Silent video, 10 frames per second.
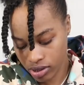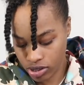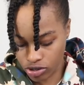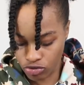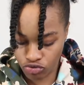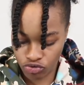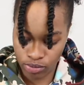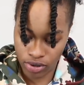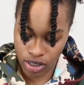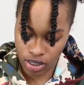Just gonna
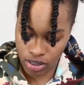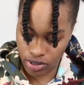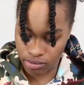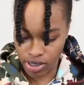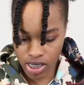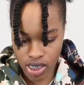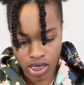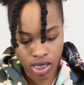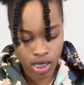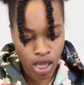scribble all on it, bro.
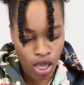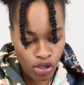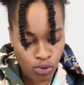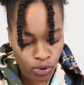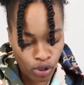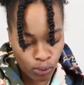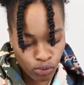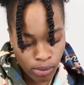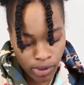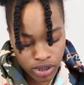You wanna
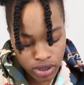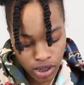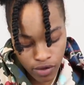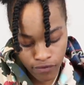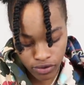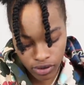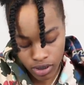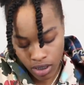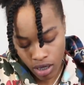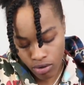ruin my stuff?
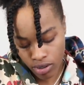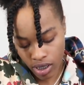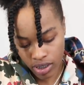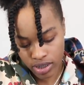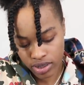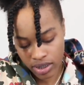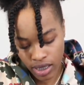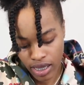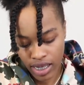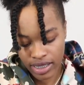Okay, let's
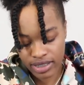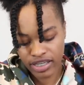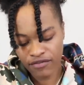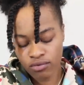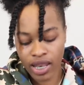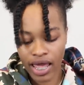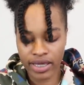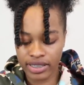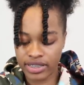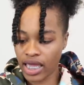see. Let's see if you
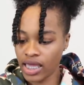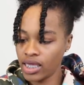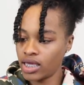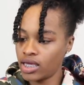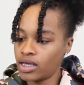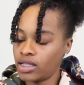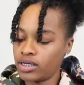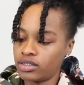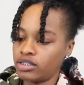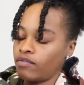like it, Tae.
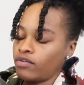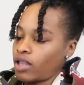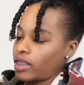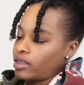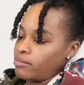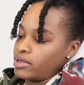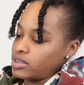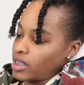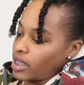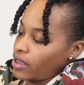Let's see if you like it,
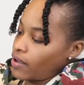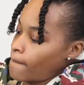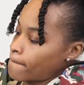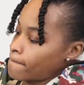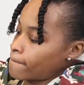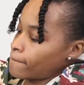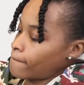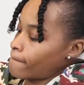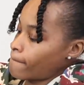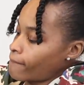Miss Tae.
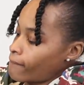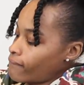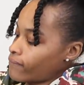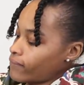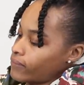Mm -hmm.